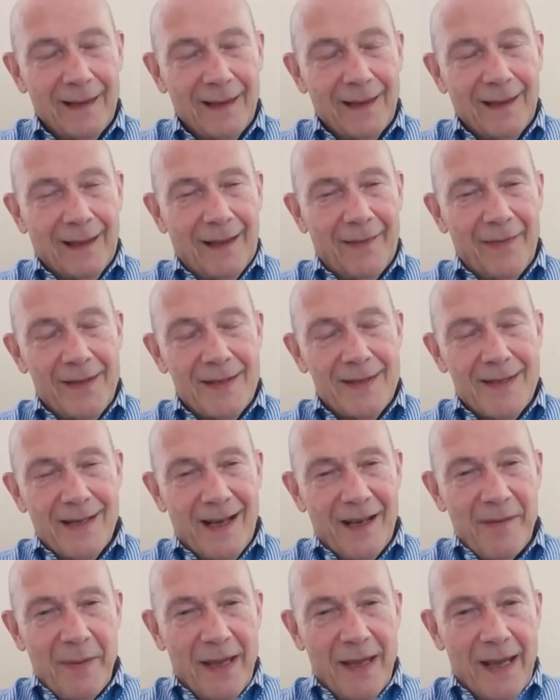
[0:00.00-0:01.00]
at the
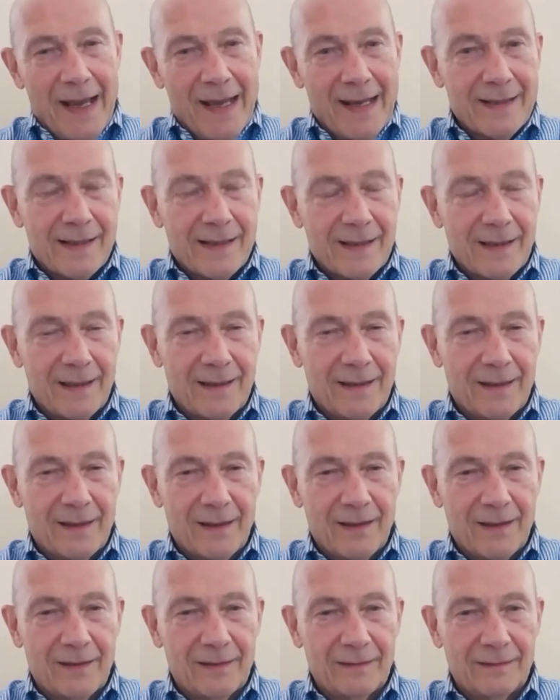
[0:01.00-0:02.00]
CEIBS,
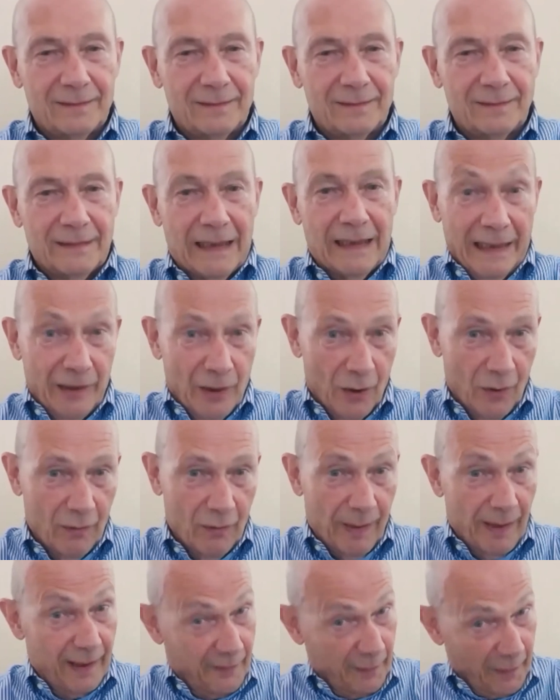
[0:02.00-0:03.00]
I know by
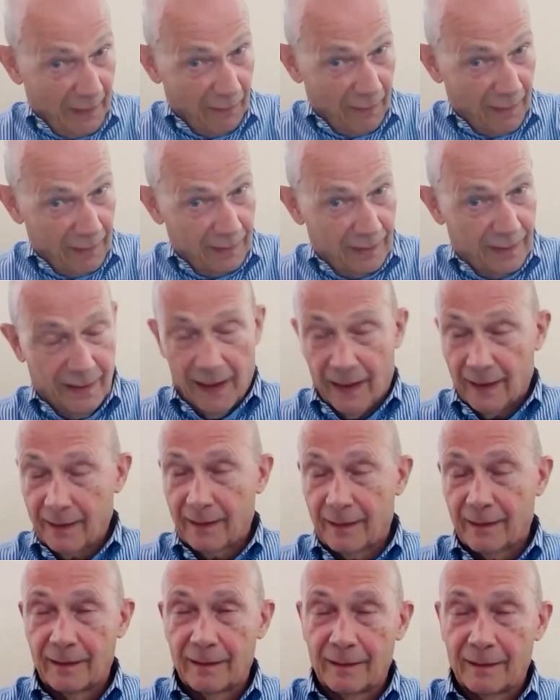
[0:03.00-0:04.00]
experience that
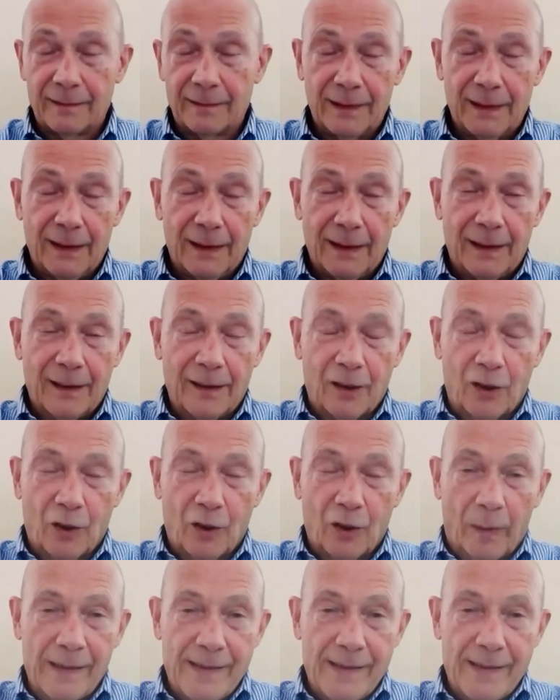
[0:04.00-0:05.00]

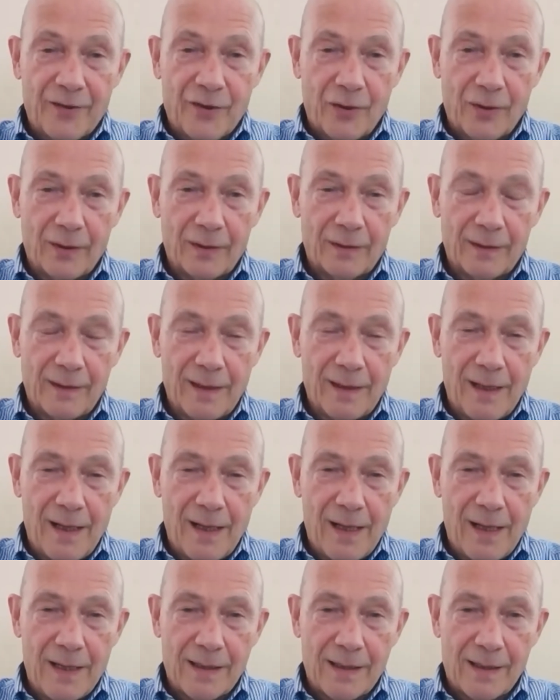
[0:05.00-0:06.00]
globalization
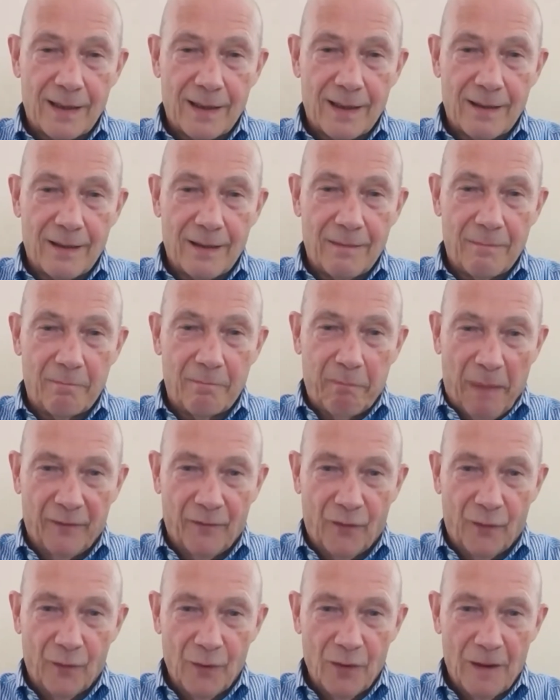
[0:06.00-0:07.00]
is
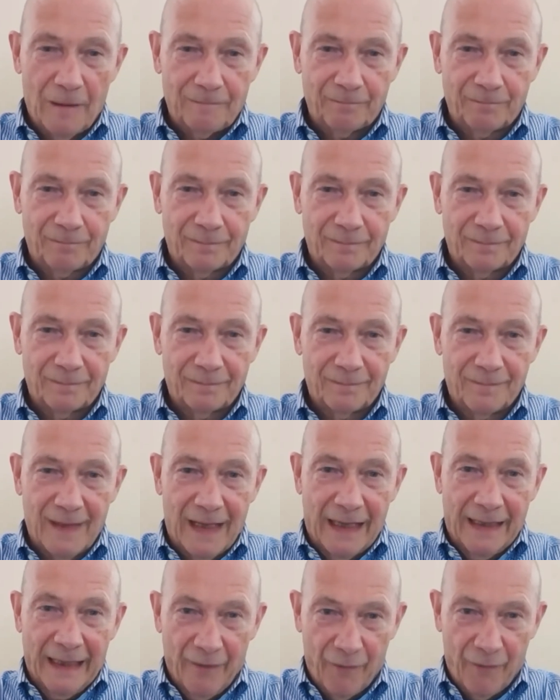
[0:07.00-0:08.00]
painful
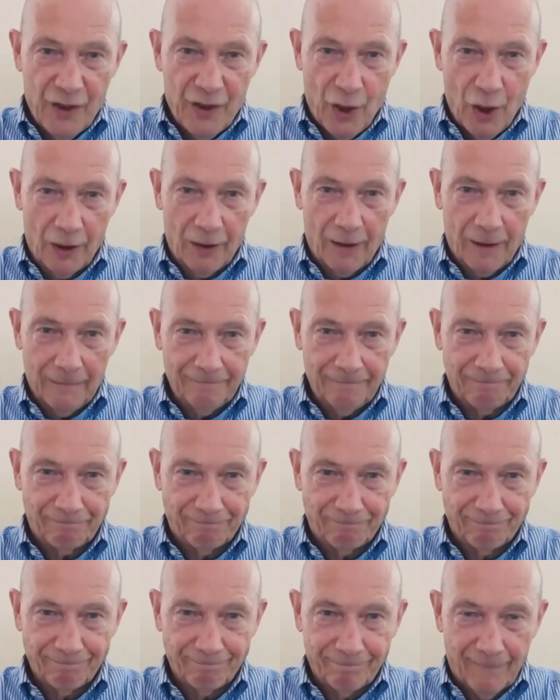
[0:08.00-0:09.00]
and efficient.
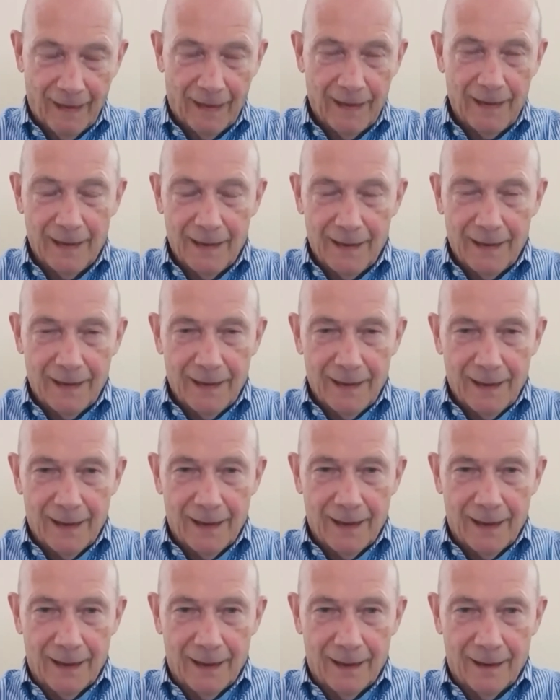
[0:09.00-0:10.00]

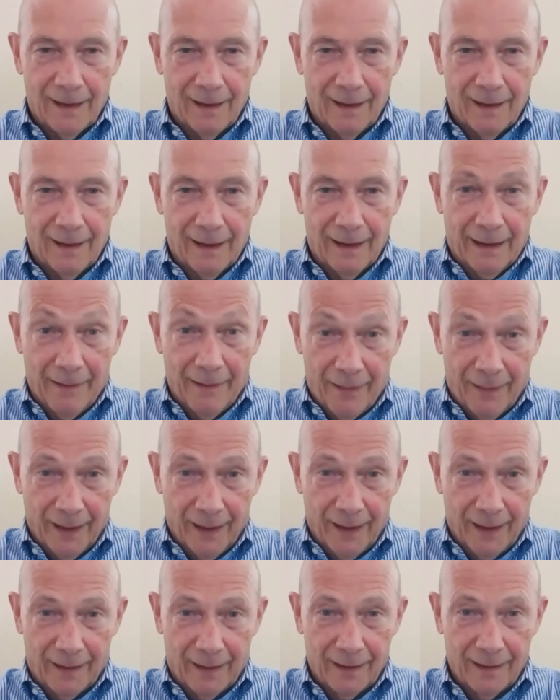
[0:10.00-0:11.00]
And I
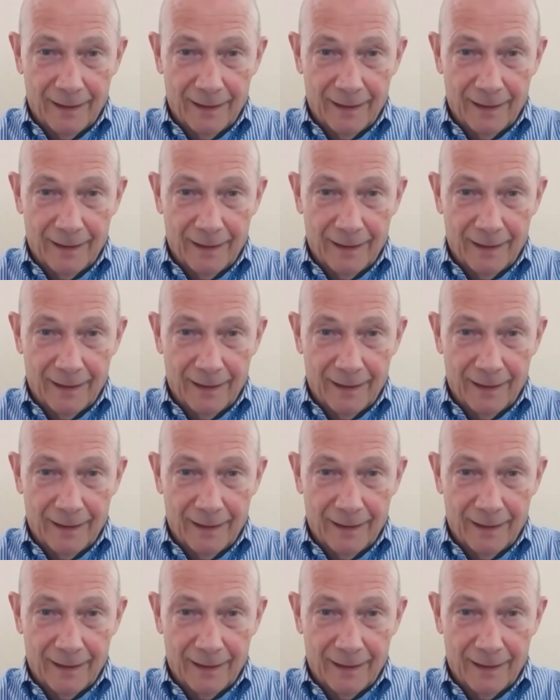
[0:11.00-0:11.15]
think